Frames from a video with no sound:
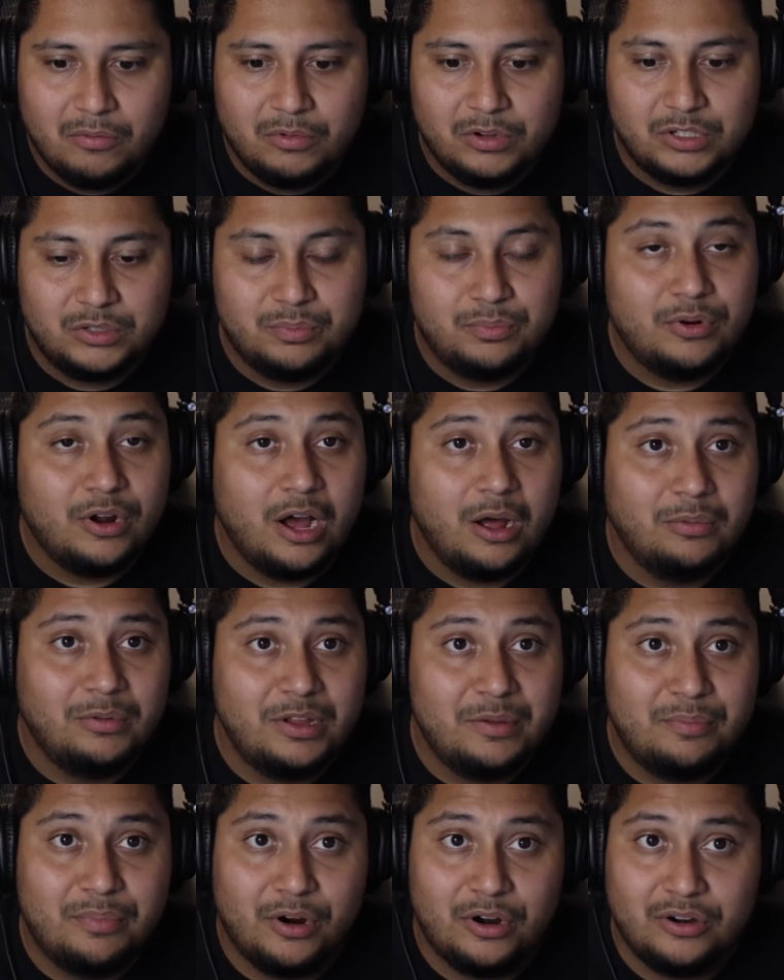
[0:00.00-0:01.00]
was
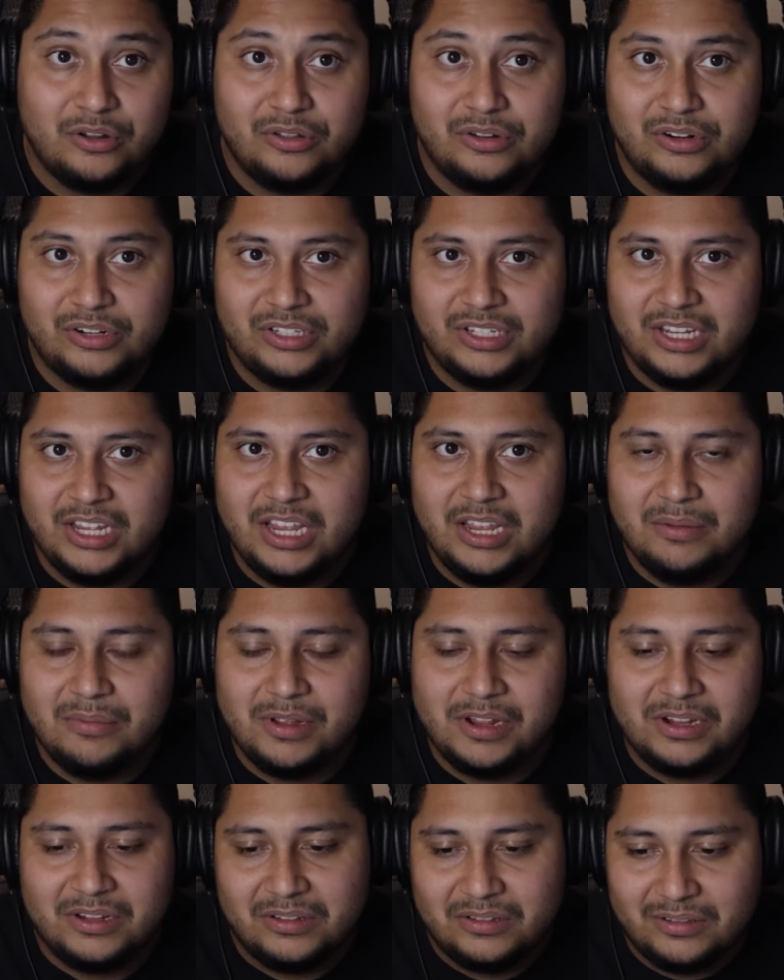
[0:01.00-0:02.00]
probably part of their team,
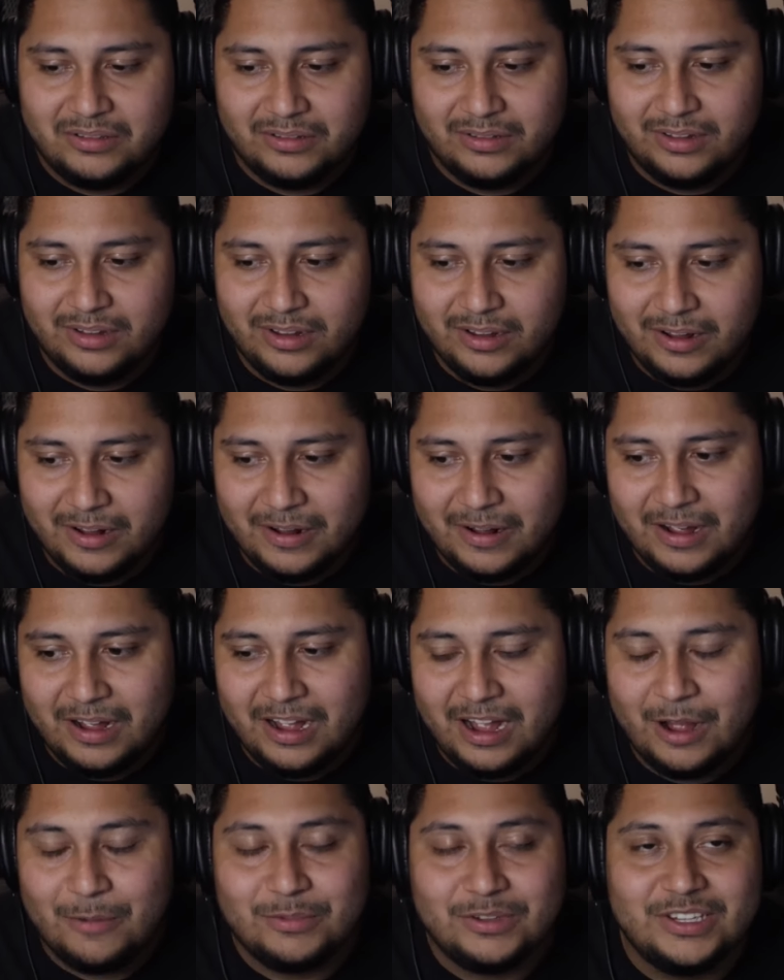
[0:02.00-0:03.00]
and
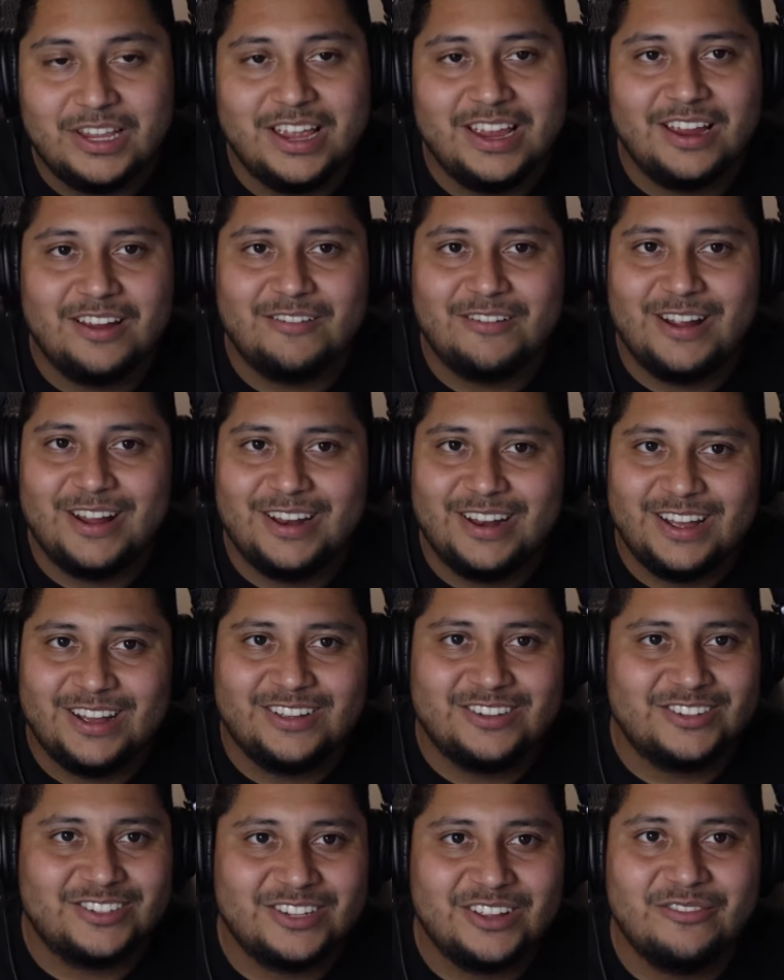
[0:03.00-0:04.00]
I'm saying it right
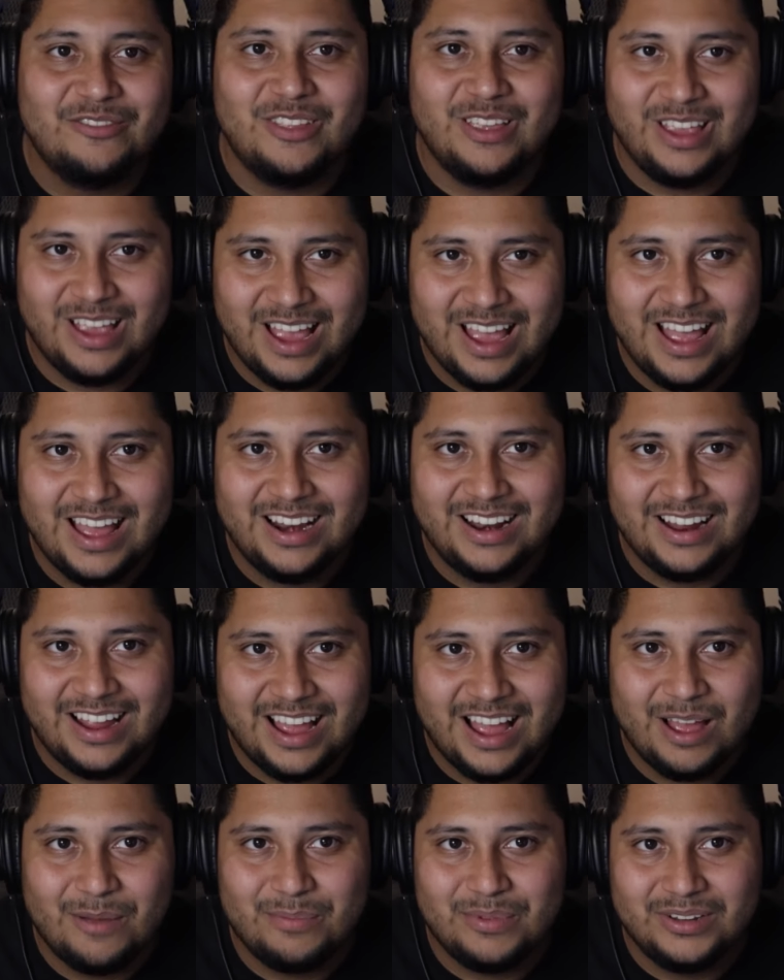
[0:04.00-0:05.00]
now, something had to
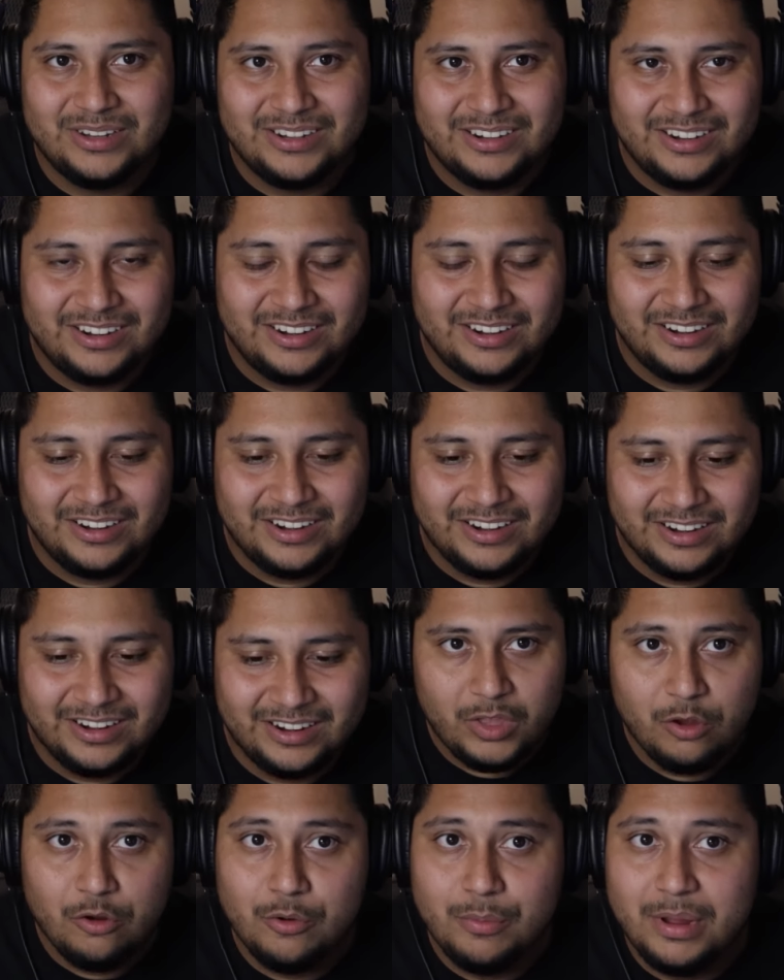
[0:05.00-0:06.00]
happen to her.
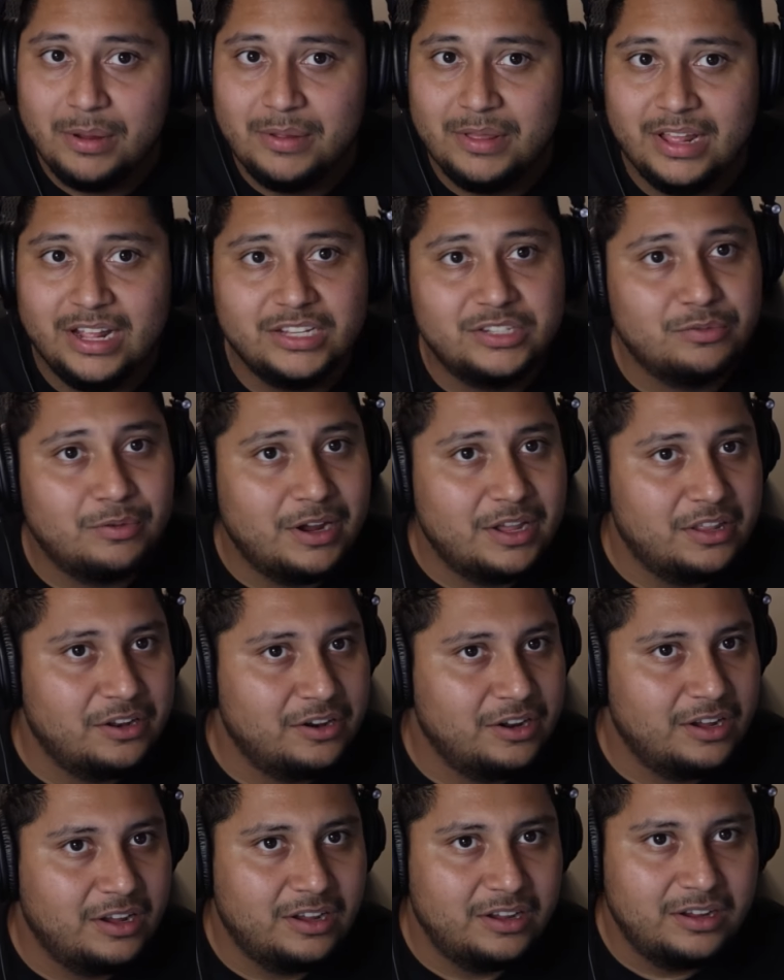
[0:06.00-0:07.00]
Or maybe that's why
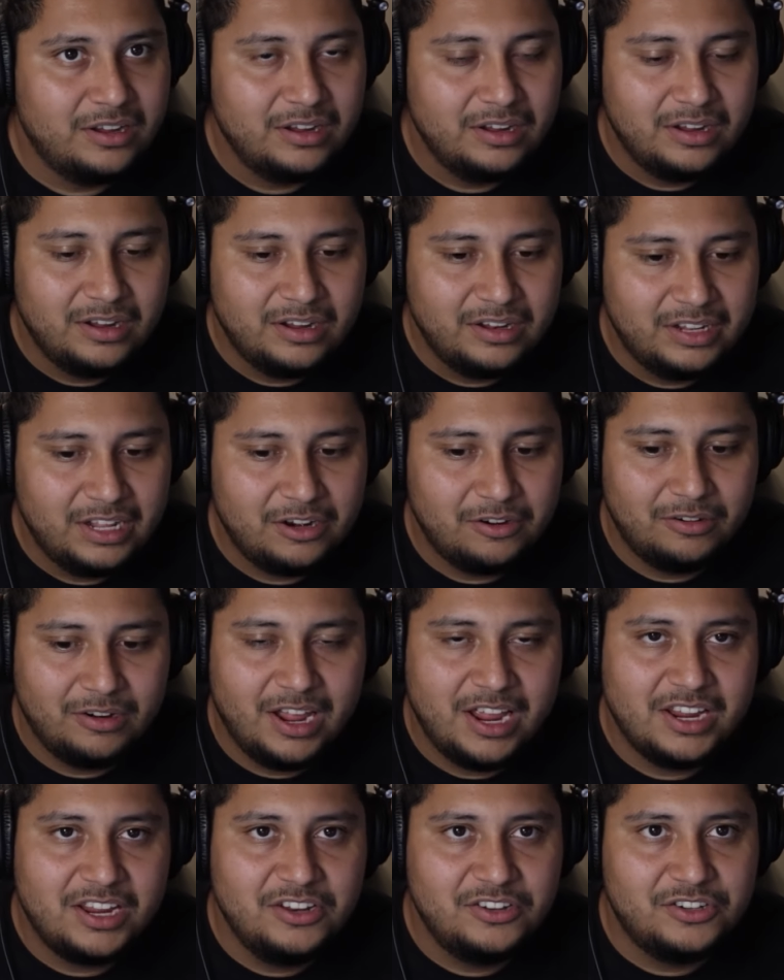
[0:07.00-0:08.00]
they don't
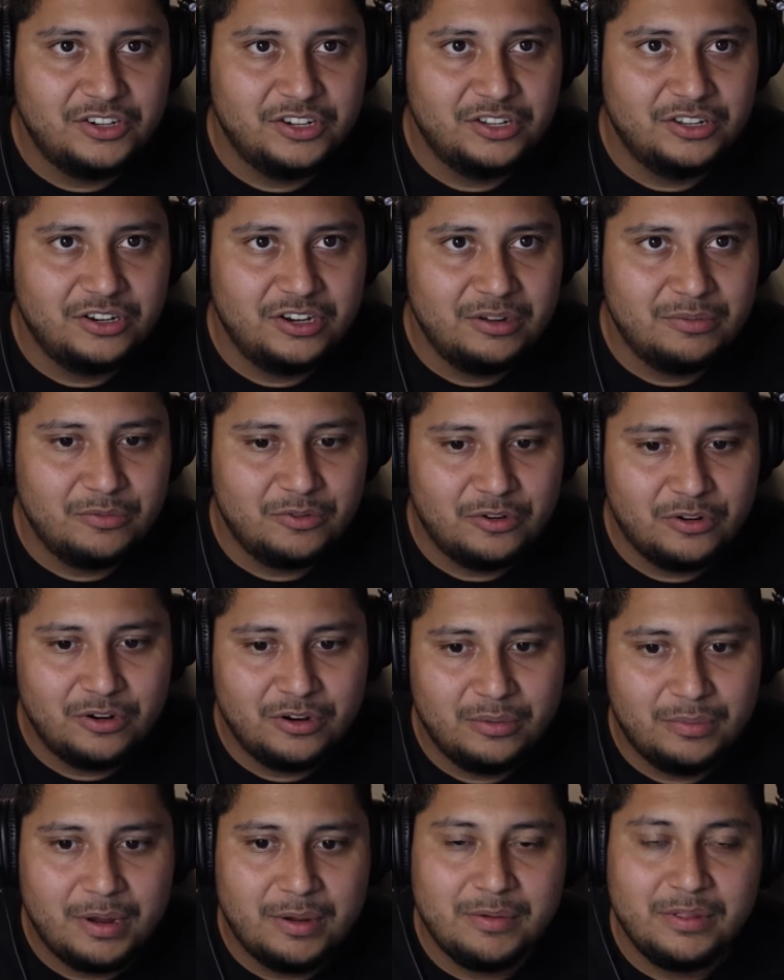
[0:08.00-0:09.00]
like each other
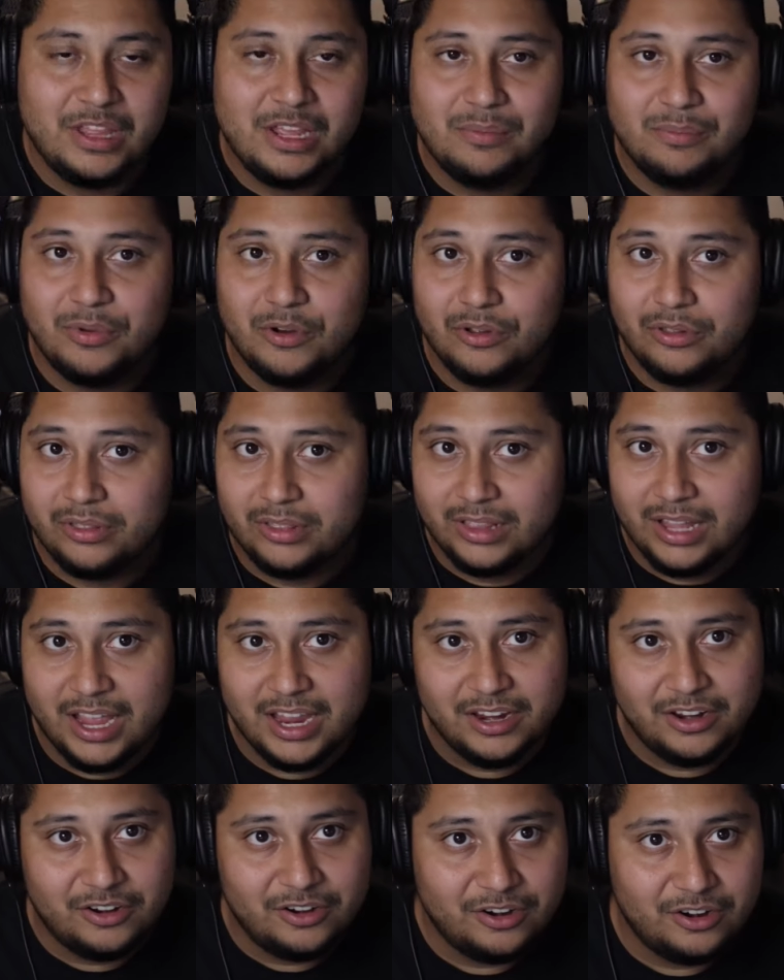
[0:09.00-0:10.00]
anymore. Maybe they both
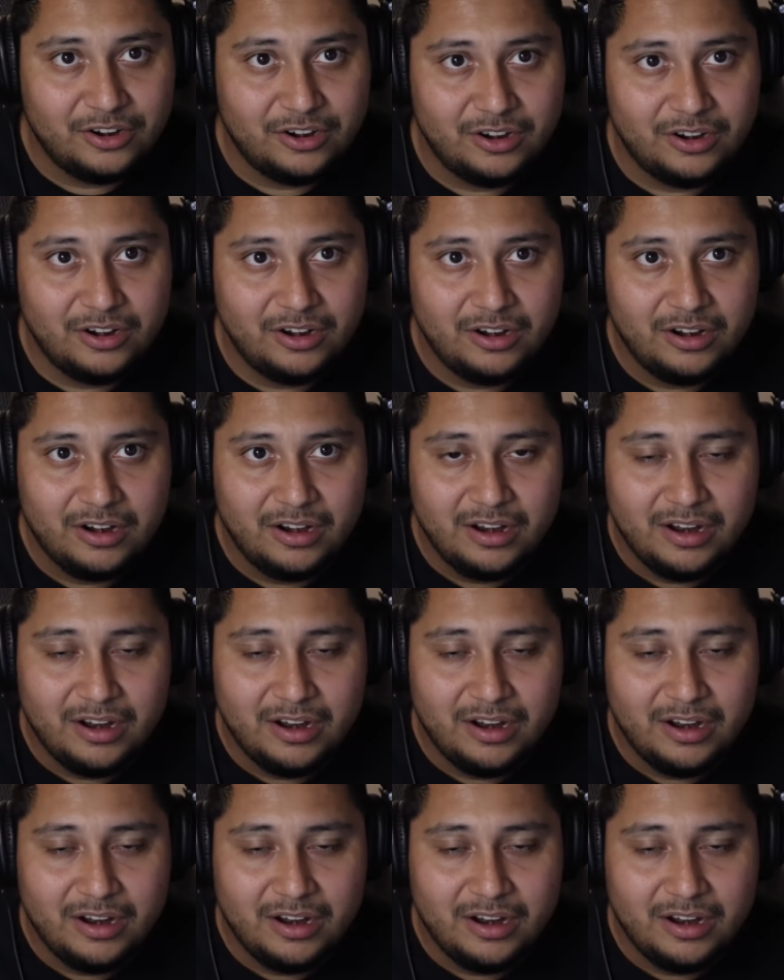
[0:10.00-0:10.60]
like her